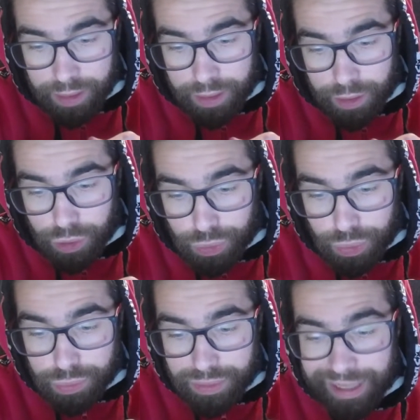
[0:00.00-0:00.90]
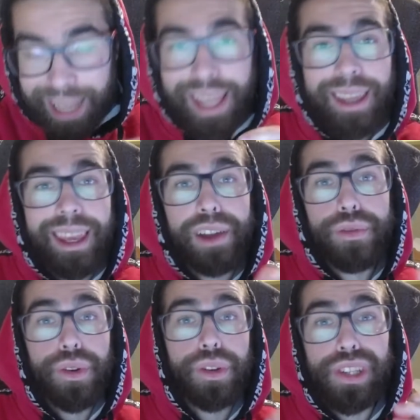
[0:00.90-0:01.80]
you taking care
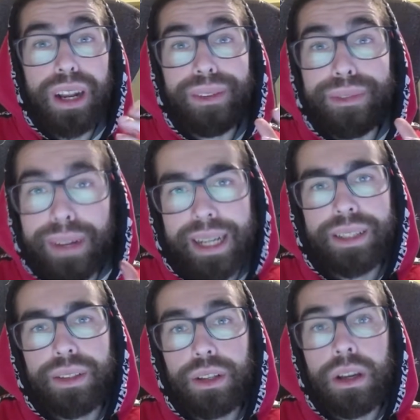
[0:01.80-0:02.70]
of yourself first. You,